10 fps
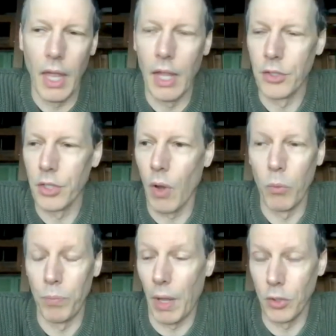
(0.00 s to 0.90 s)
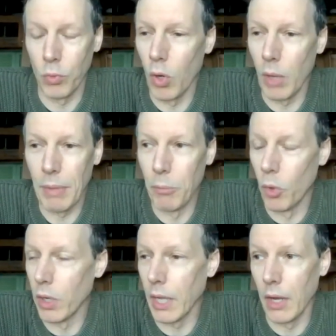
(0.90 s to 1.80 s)
And so I just woke up that
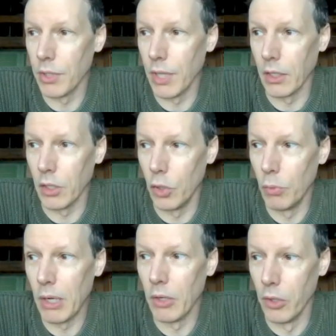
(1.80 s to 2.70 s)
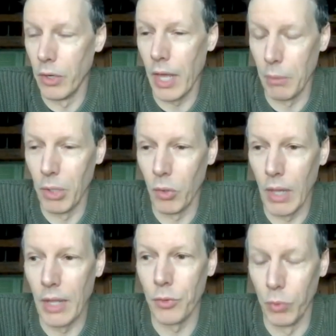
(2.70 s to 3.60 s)
morning and I was like, you better learn how to blow
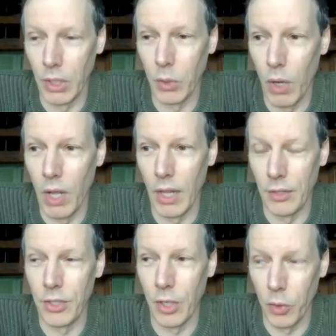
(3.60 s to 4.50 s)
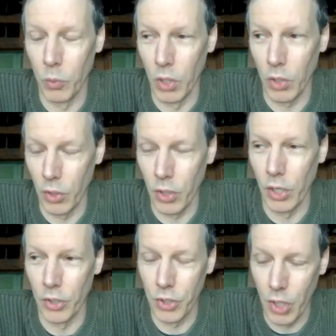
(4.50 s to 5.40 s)
glass really well and sell your work, or you're going
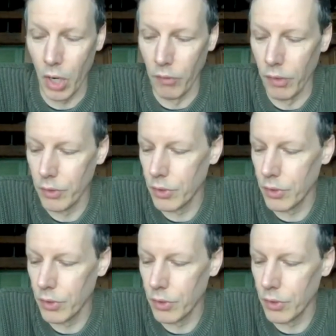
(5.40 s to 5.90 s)
to starve.